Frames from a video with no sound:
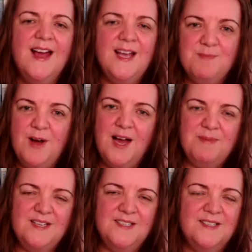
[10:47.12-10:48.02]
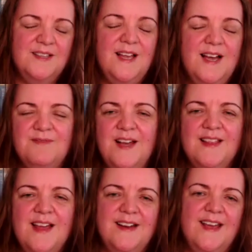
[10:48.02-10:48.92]
in my opinion, laugh out
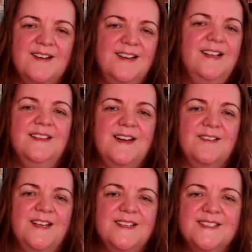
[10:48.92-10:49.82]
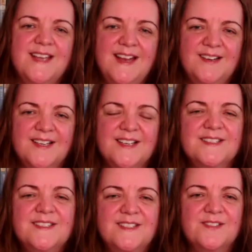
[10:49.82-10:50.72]
loud hilarious, and I can
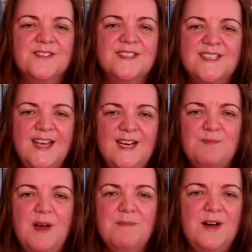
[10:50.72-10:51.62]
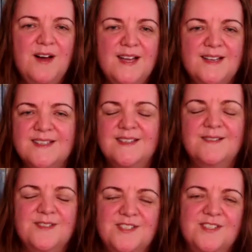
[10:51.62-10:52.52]
still see it in my mind. And it
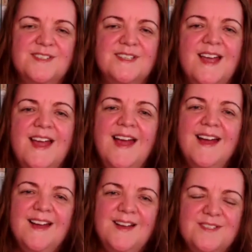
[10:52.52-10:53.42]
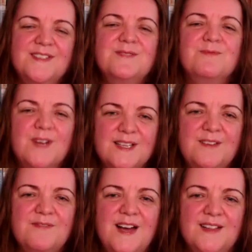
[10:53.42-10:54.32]
was just really
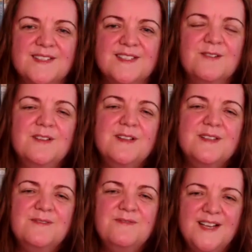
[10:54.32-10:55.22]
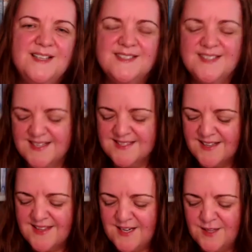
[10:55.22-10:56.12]
fun. So there were lots of fun scenes
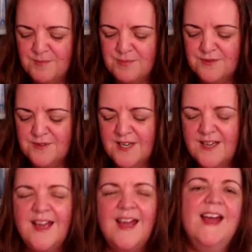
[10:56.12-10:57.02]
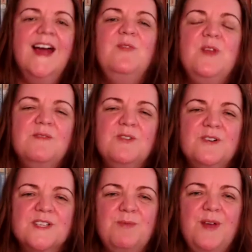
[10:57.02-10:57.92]
like that in the book. And then, of
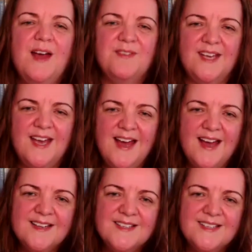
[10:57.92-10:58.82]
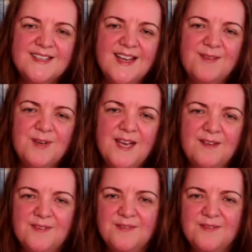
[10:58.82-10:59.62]
course, we have a cat, and we have a